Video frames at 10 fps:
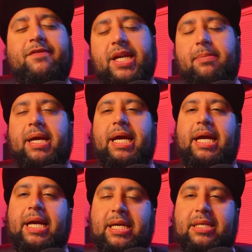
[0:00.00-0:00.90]

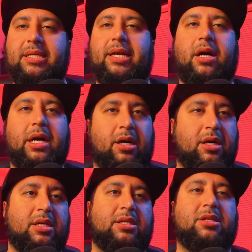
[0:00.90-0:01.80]
VMAs and
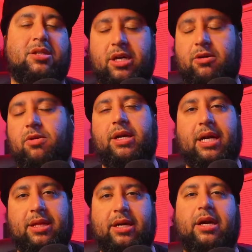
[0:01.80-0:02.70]
iHearts and shit and
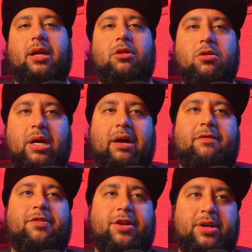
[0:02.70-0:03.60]
whatnot, they're gonna look
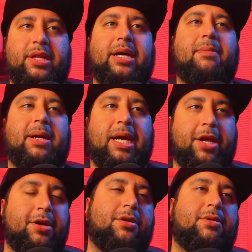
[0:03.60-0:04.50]
out for you and they're gonna be
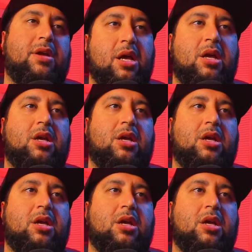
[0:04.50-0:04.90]
like, "Yo,